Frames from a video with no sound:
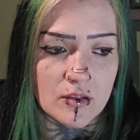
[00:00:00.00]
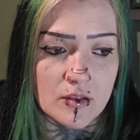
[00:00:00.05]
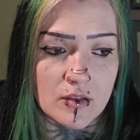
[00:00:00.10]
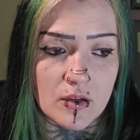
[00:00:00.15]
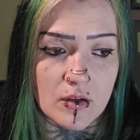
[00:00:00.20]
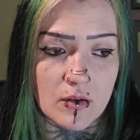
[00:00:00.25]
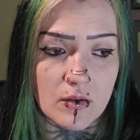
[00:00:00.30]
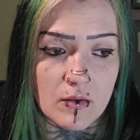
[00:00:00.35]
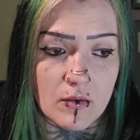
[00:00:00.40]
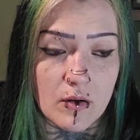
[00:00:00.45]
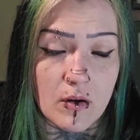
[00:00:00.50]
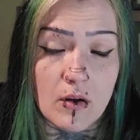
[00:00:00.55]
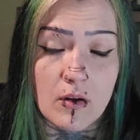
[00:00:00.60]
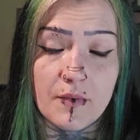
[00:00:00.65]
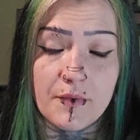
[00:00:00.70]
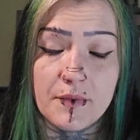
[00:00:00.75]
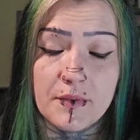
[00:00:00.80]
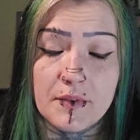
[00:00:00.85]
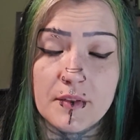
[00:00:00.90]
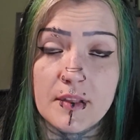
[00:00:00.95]
So
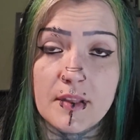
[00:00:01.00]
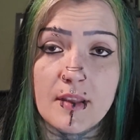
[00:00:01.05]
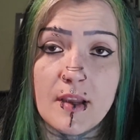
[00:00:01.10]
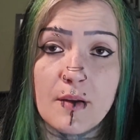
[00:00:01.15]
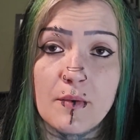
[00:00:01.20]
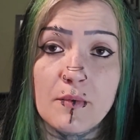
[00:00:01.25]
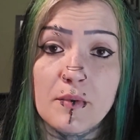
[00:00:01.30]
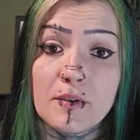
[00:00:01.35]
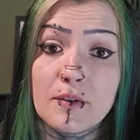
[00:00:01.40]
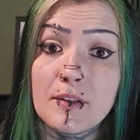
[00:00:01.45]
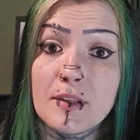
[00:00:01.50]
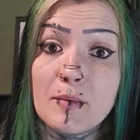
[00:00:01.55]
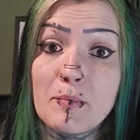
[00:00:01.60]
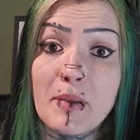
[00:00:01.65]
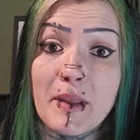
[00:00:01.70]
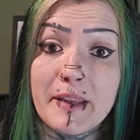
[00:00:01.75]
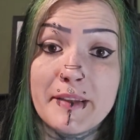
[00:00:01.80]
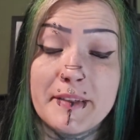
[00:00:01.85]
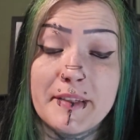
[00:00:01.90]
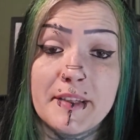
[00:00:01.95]
hopefully that really
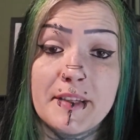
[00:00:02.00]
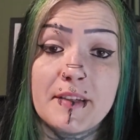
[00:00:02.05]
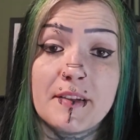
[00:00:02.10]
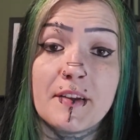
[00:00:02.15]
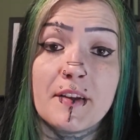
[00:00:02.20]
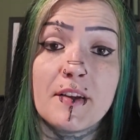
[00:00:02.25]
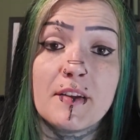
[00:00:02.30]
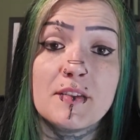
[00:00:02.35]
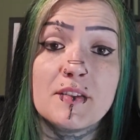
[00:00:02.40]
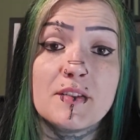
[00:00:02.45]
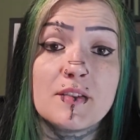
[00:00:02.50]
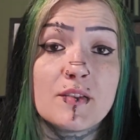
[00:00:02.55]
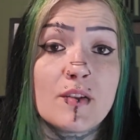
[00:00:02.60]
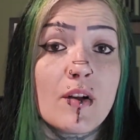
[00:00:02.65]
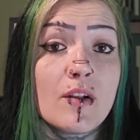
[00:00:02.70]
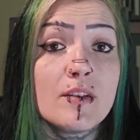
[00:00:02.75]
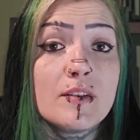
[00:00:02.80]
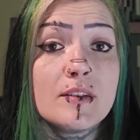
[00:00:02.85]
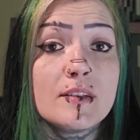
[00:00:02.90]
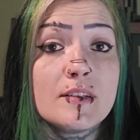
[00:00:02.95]
painted a
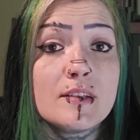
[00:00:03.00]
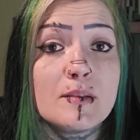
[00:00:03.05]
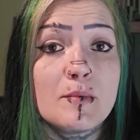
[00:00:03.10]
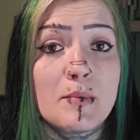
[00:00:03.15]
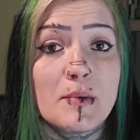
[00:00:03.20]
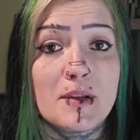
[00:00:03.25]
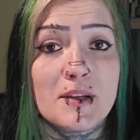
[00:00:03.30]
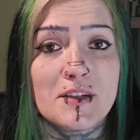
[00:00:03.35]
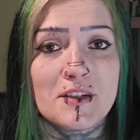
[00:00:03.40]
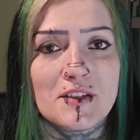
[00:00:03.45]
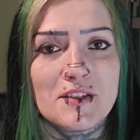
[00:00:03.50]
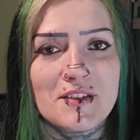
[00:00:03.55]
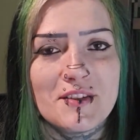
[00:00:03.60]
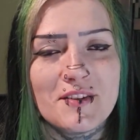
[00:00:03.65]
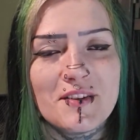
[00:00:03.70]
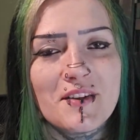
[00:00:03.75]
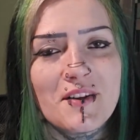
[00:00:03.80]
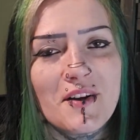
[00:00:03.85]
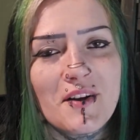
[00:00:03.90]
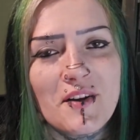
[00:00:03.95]
solid depiction